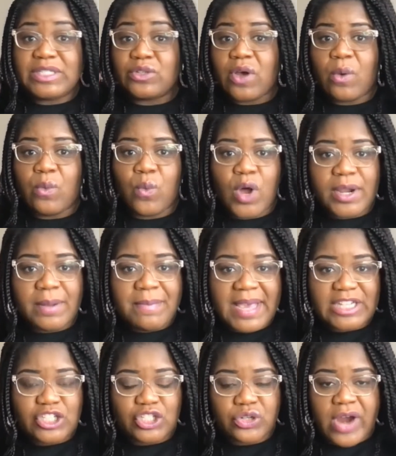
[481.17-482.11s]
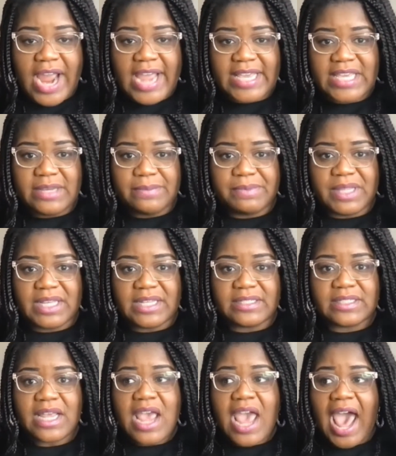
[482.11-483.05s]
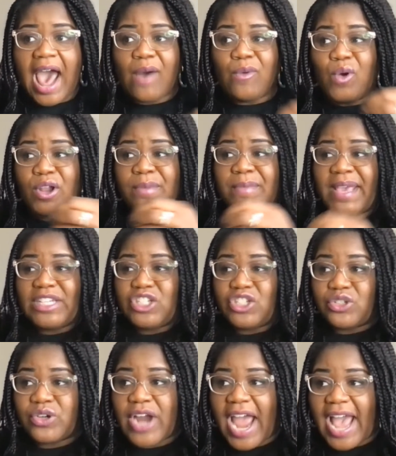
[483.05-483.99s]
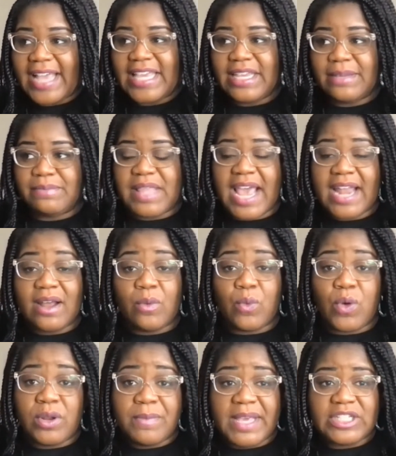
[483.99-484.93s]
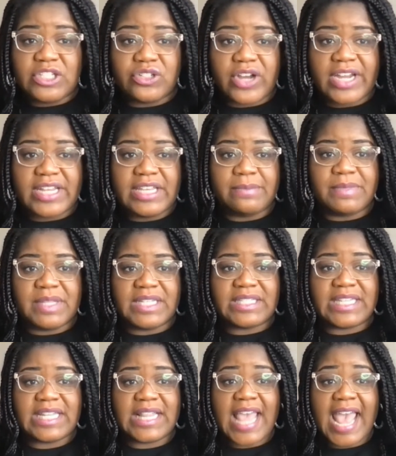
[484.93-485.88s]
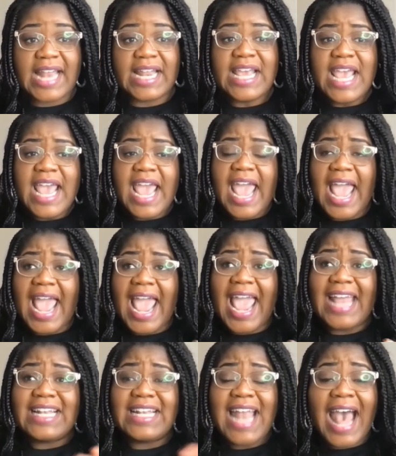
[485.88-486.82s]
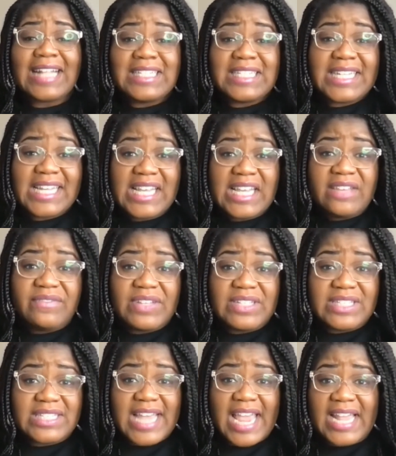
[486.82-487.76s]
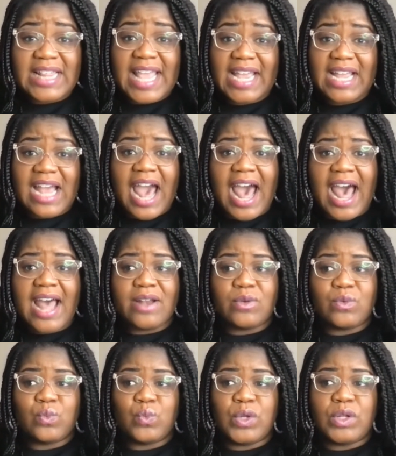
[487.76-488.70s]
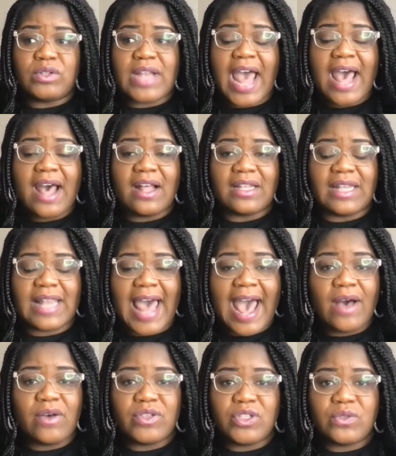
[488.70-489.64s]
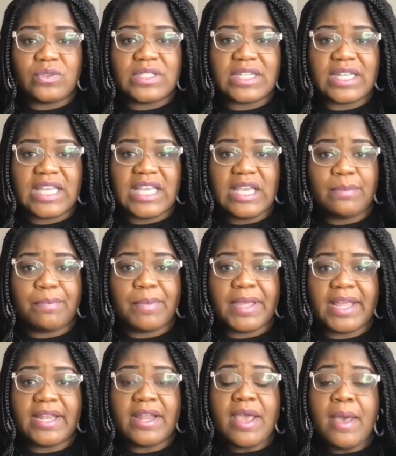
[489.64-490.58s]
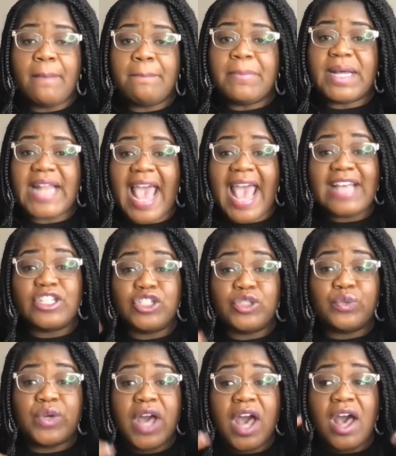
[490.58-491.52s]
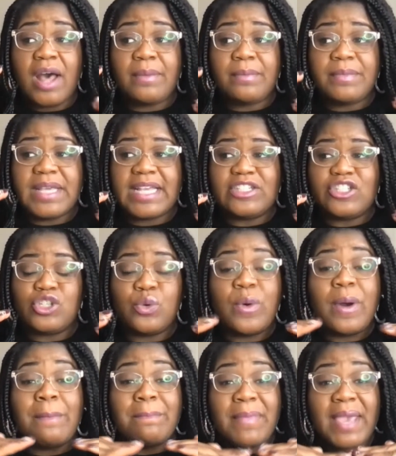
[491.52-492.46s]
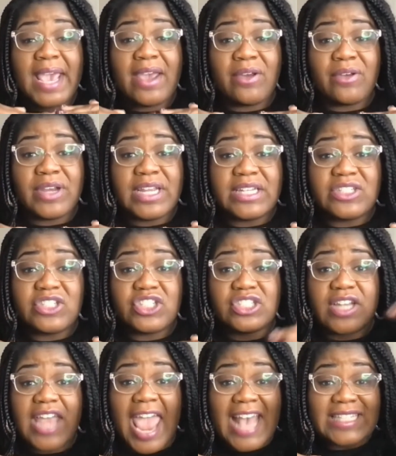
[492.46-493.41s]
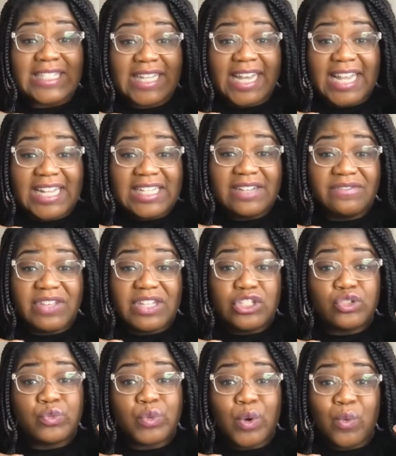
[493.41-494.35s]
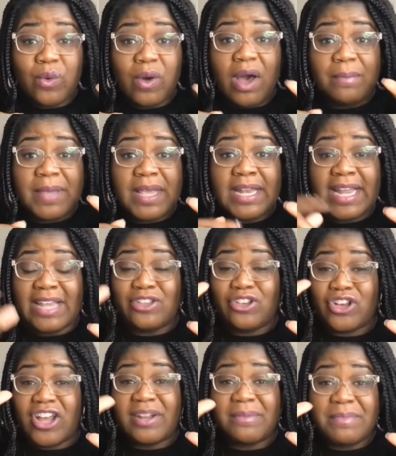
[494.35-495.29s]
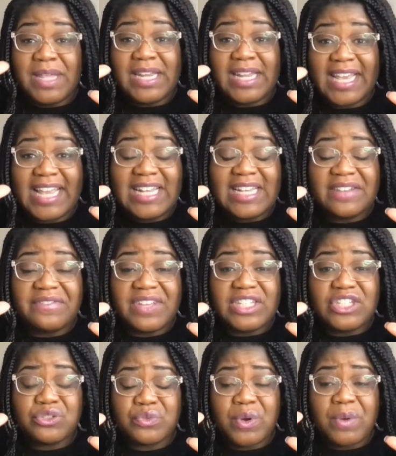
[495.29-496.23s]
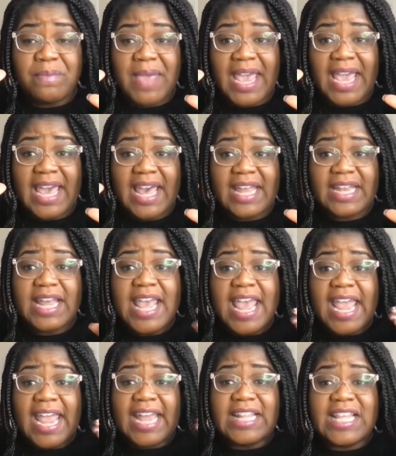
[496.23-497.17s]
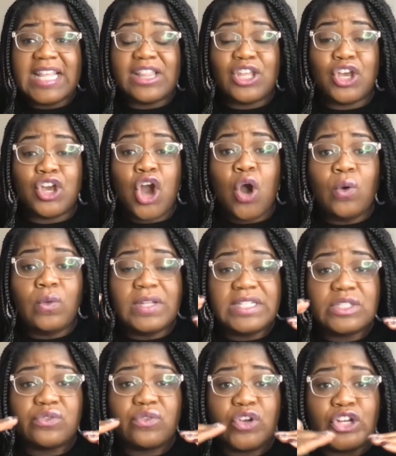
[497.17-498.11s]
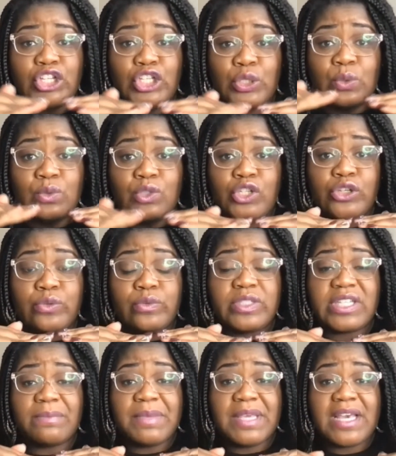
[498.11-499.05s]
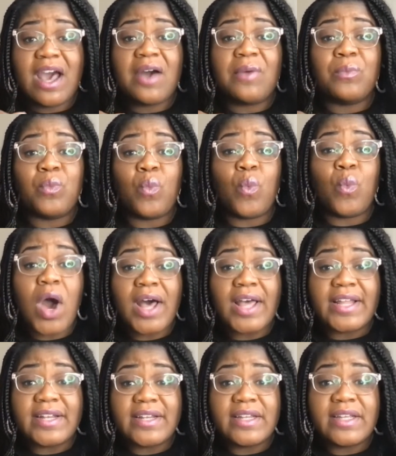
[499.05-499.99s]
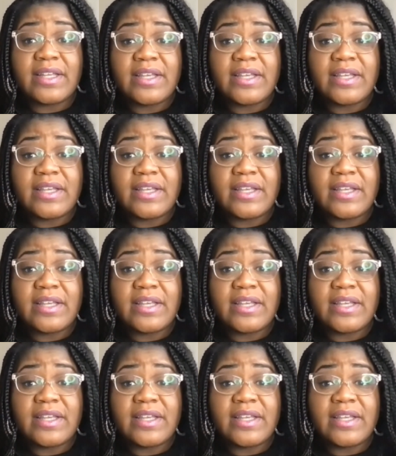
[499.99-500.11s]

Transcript: So I want to make sure I keep this. I want to make sure I keep that. I want to make sure I keep this and that. And not to even say that God will not allow you to keep it, but as you come into a marriage as an individual woman and you're going to meet an individual man, and then the goal is for you two to become one.